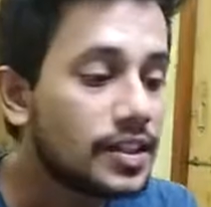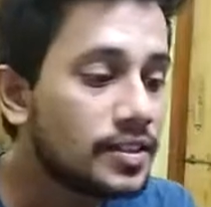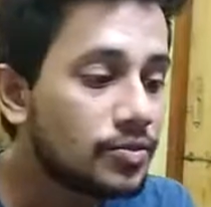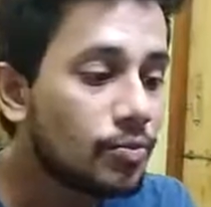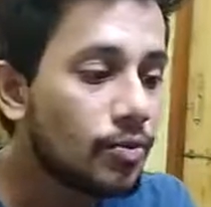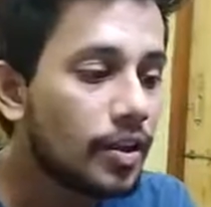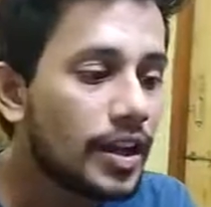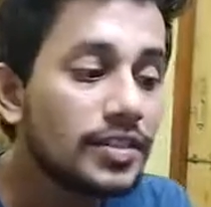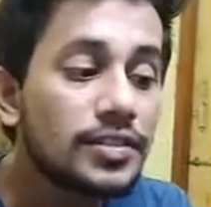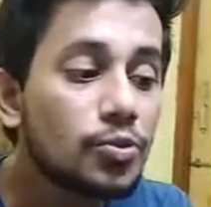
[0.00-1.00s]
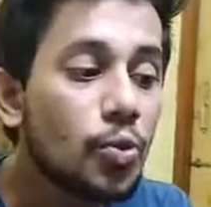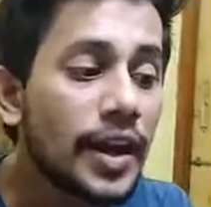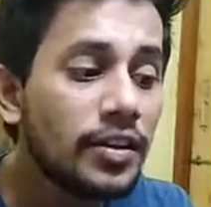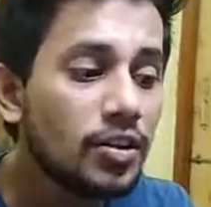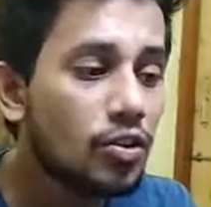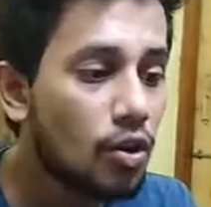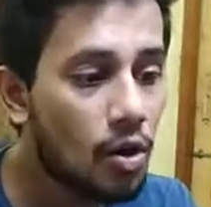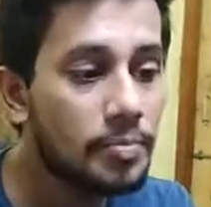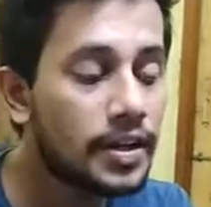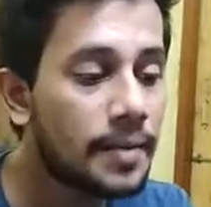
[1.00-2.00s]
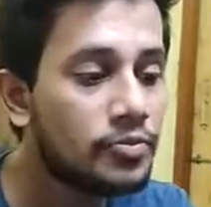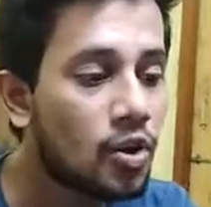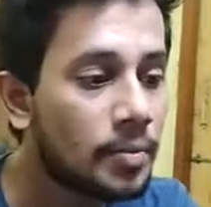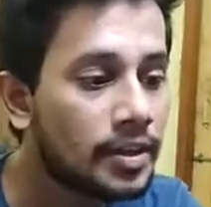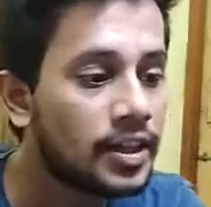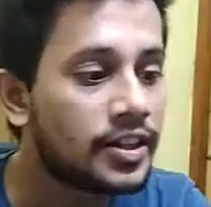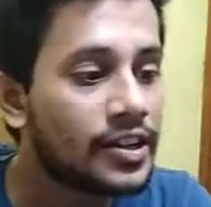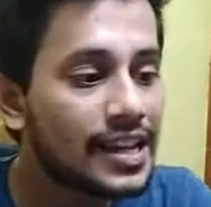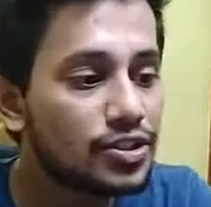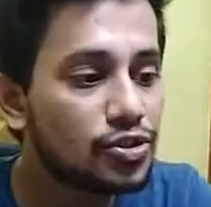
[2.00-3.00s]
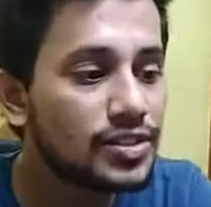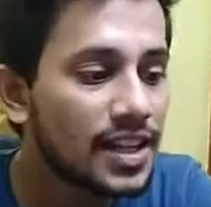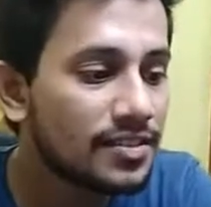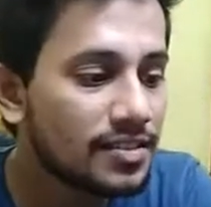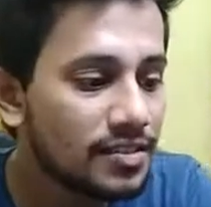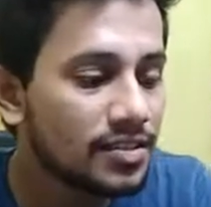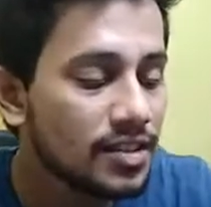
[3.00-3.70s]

this, it's quite a common abnormality, gastroschisis.